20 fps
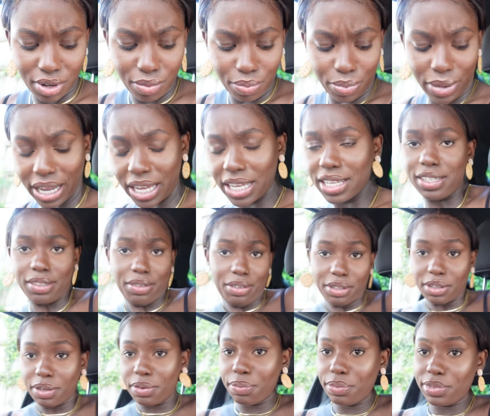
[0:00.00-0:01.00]
My
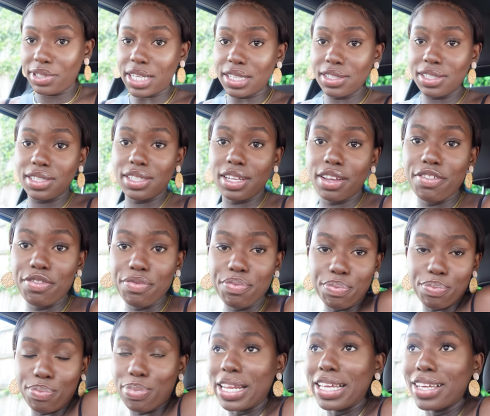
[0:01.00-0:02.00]

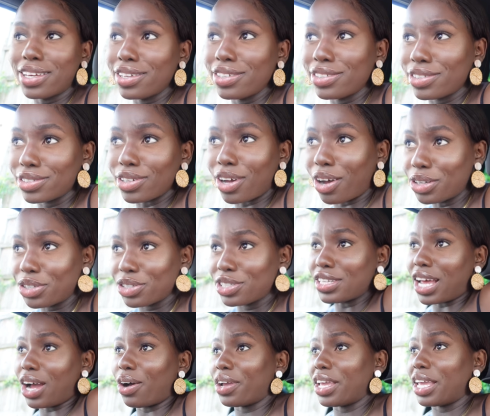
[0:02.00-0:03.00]
sensitive blinkers are
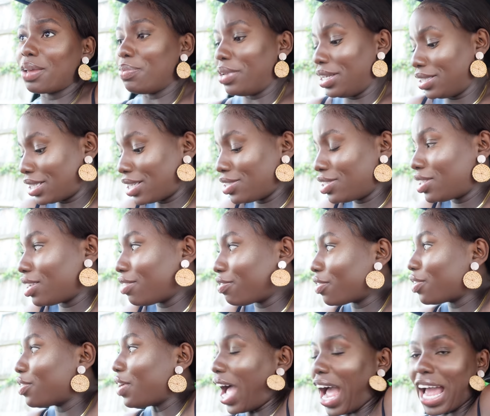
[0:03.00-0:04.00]
just out here being
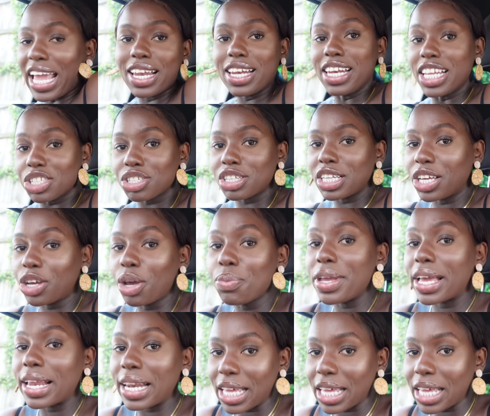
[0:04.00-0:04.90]
sensitive. Literally, it could be